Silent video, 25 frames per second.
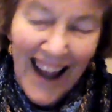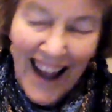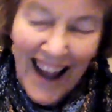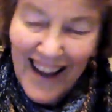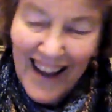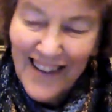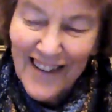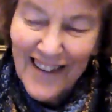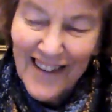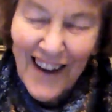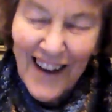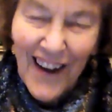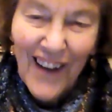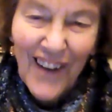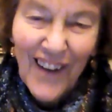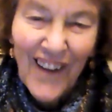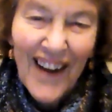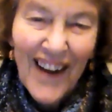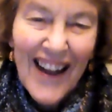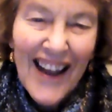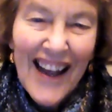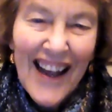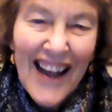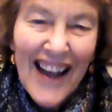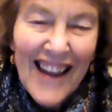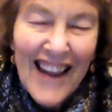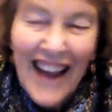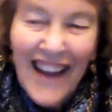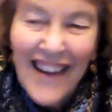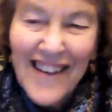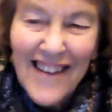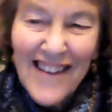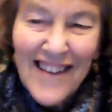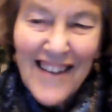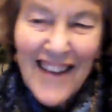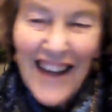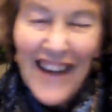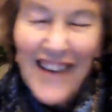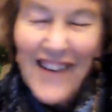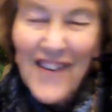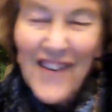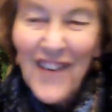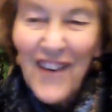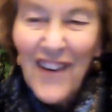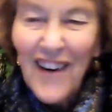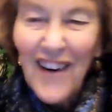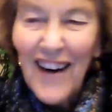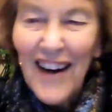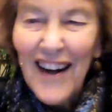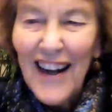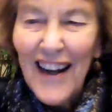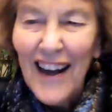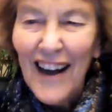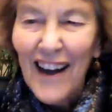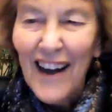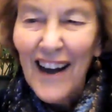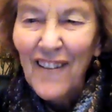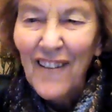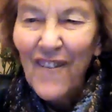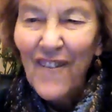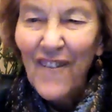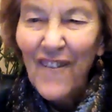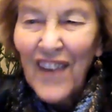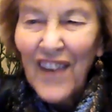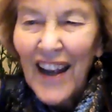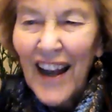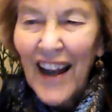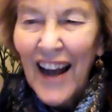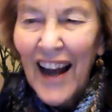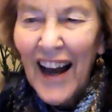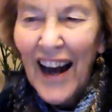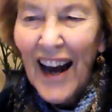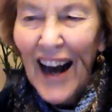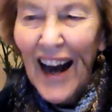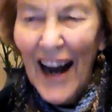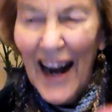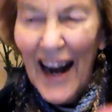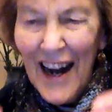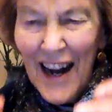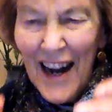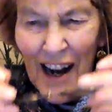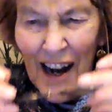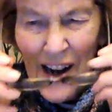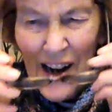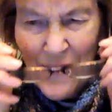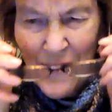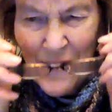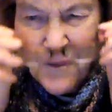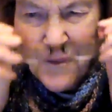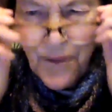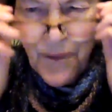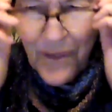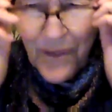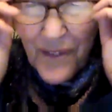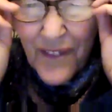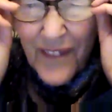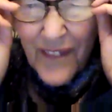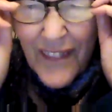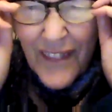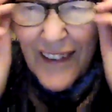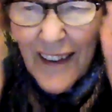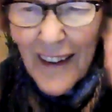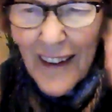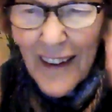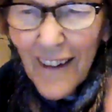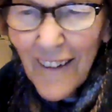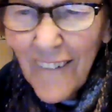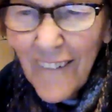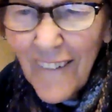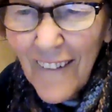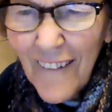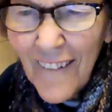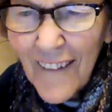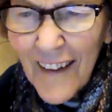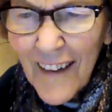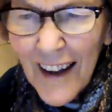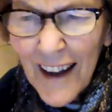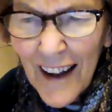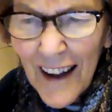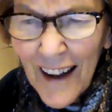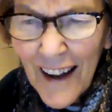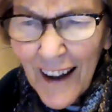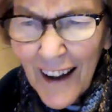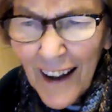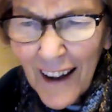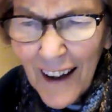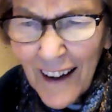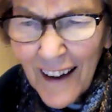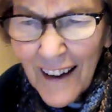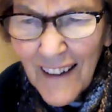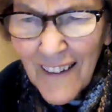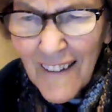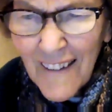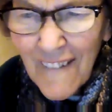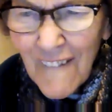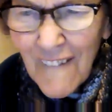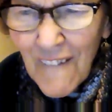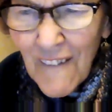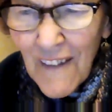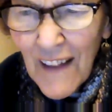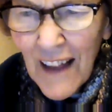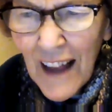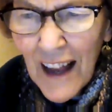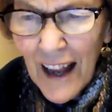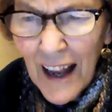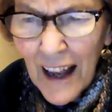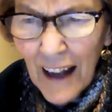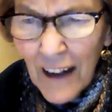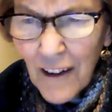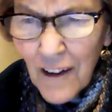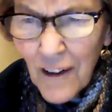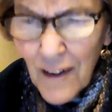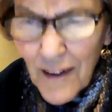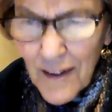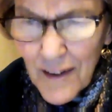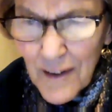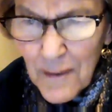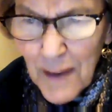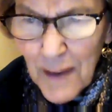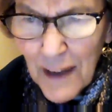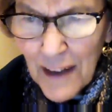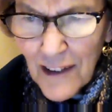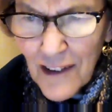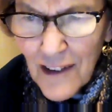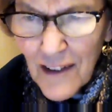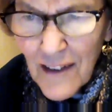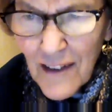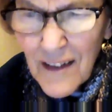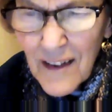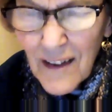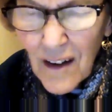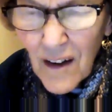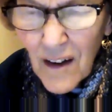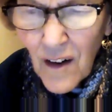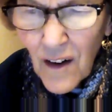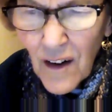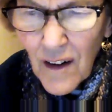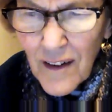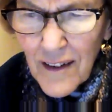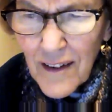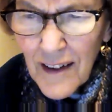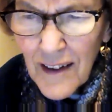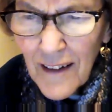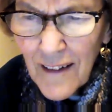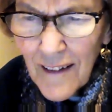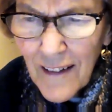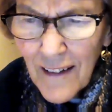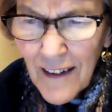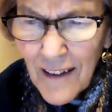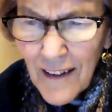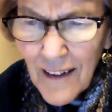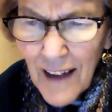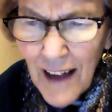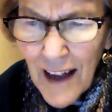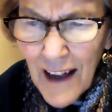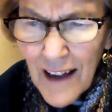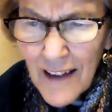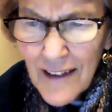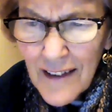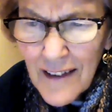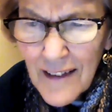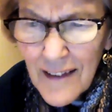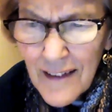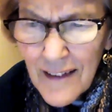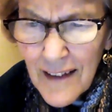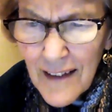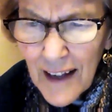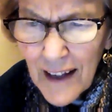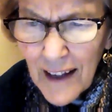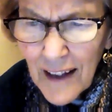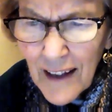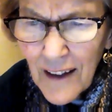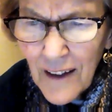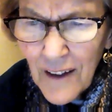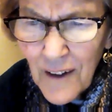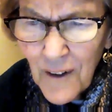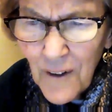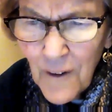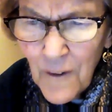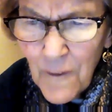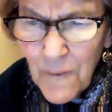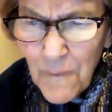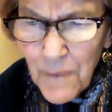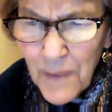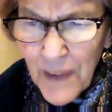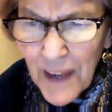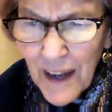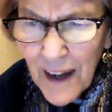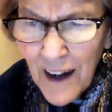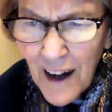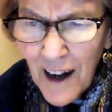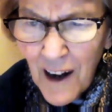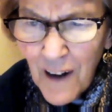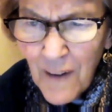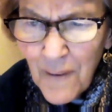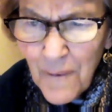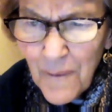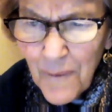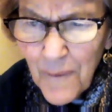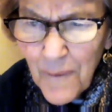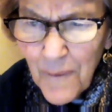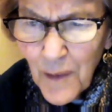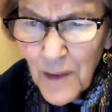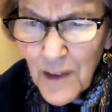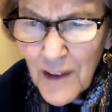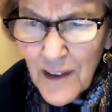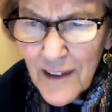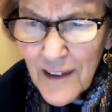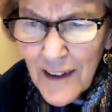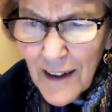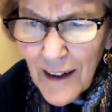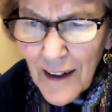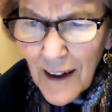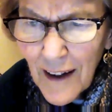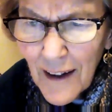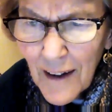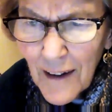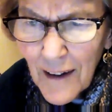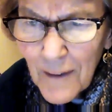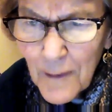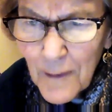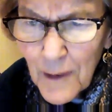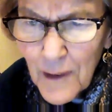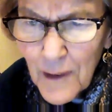So that's where I am. Okay, Chris mentions the Coursera classes, thank you. Mojda